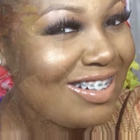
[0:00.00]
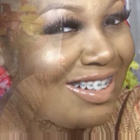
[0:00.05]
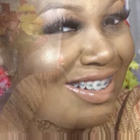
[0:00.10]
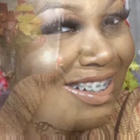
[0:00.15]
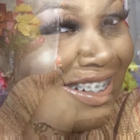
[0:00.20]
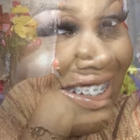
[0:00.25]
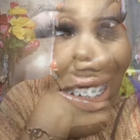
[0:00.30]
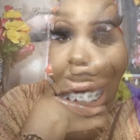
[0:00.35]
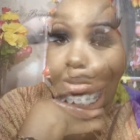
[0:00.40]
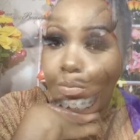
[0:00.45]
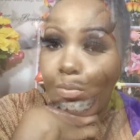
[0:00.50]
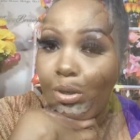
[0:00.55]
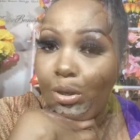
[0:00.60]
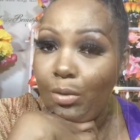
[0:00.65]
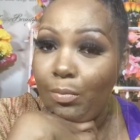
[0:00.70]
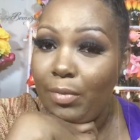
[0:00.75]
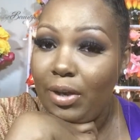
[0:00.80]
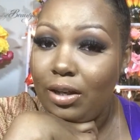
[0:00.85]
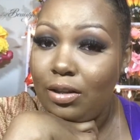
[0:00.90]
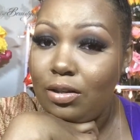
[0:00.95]
Everybody,
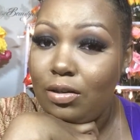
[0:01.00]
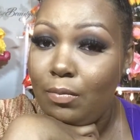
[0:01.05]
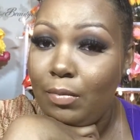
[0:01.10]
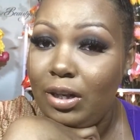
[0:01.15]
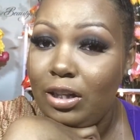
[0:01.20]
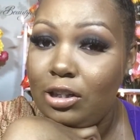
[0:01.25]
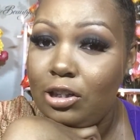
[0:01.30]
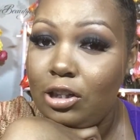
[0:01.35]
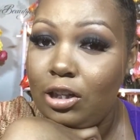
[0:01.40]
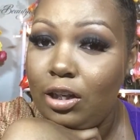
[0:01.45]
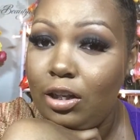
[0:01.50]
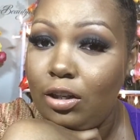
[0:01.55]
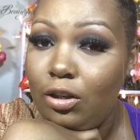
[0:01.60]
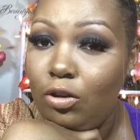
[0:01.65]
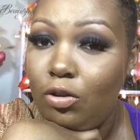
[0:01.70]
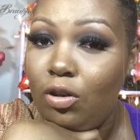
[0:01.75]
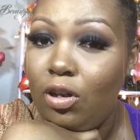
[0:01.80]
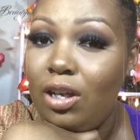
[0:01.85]
welcome back to my channel,